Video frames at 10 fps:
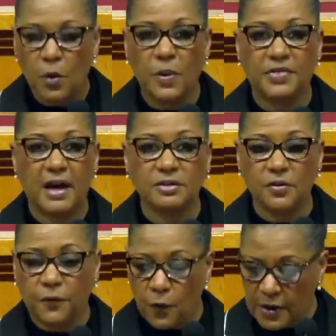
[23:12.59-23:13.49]
without the
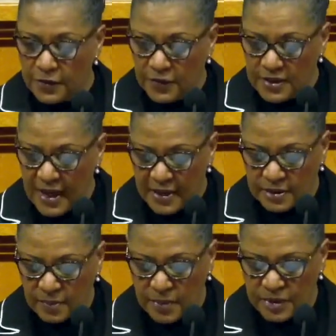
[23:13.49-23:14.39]

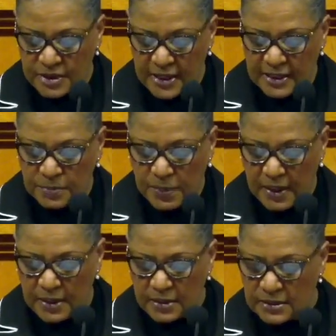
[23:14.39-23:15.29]
43,000 Mercedes
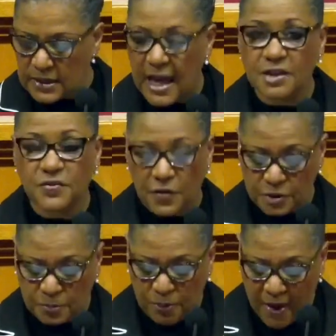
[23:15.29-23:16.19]
Benz as
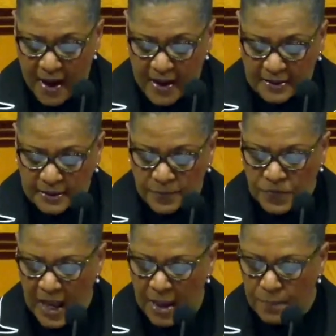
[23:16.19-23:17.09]
first prize
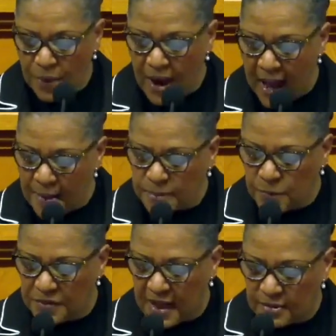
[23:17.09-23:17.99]
and perhaps
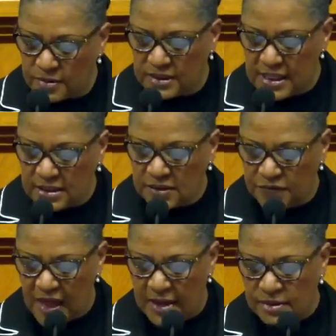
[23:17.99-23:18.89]
without tens of
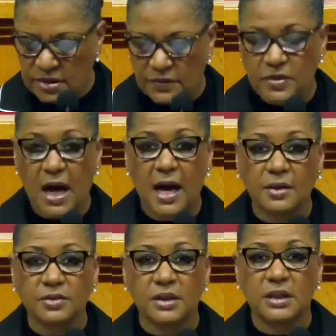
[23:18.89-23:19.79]
thousands of
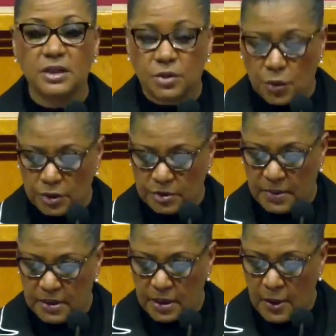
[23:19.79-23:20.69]
dollars in
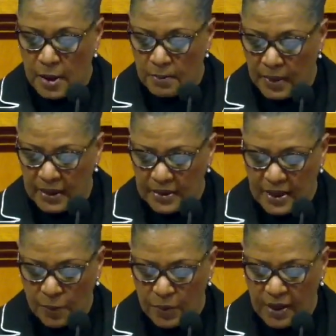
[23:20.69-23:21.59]
endorsement money
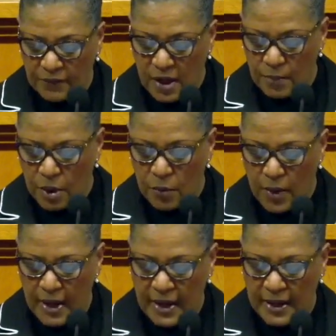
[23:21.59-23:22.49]
that would have come her
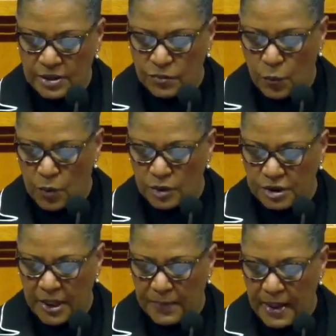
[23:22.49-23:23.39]
way as world
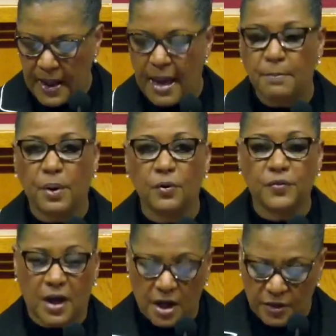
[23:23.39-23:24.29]
champion at both the
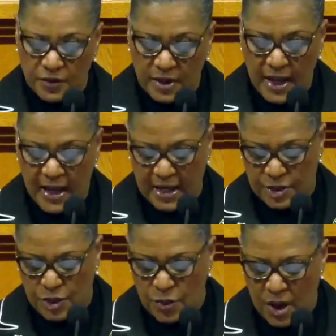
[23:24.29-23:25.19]
100 and
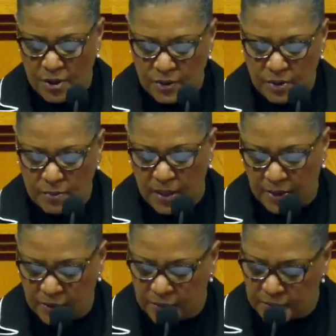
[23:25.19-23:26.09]
200
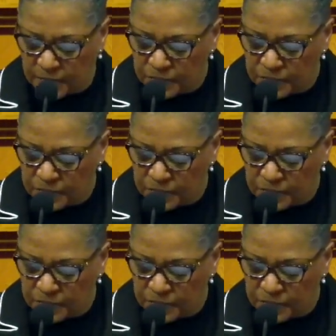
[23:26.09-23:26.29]
meters.